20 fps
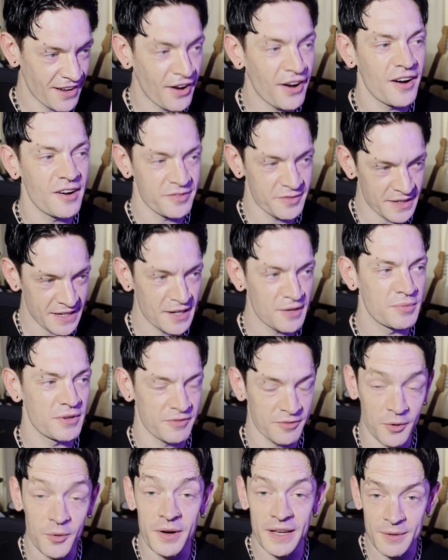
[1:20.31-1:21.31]
half an hour
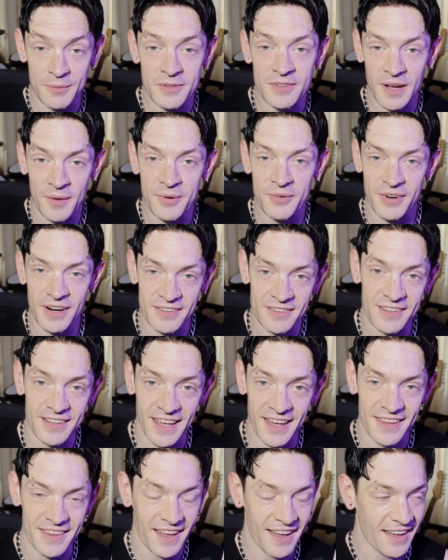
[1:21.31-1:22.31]
before he was coming around to
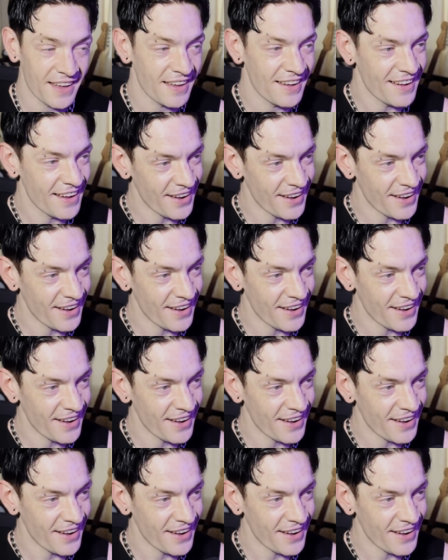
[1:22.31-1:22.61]
get that,